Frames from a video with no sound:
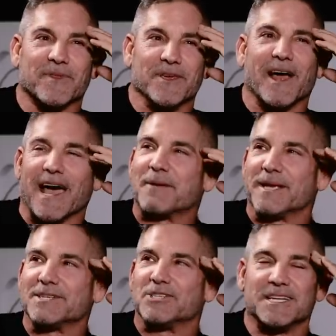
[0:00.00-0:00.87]
You know, how to
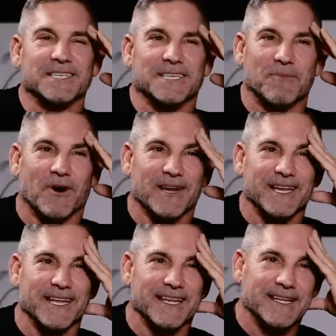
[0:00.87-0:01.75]
be a genius at
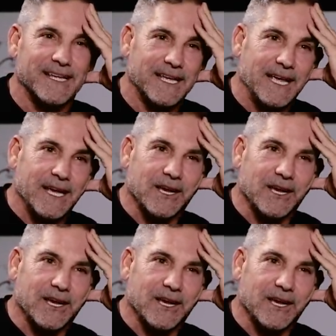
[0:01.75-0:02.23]
marketing. Yeah.